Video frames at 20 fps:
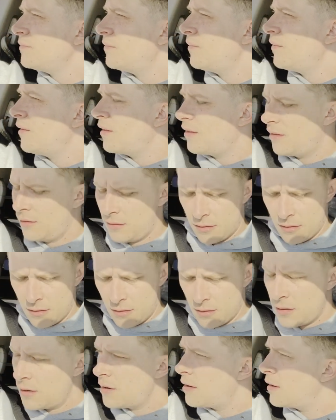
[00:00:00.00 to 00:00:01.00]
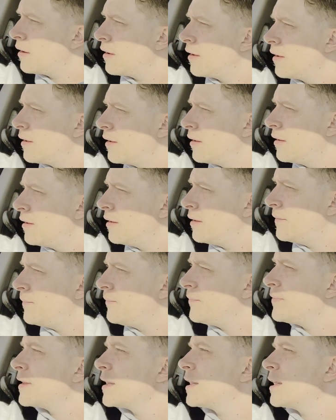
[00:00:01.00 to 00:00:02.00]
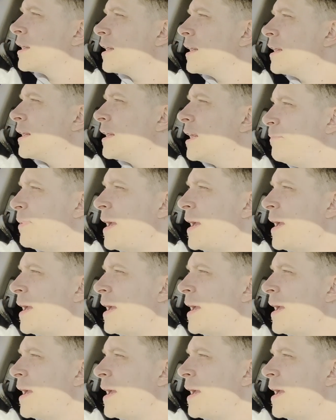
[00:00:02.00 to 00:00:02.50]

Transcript: Is that bacon, egg, and cheese, or sausage, egg, and cheese?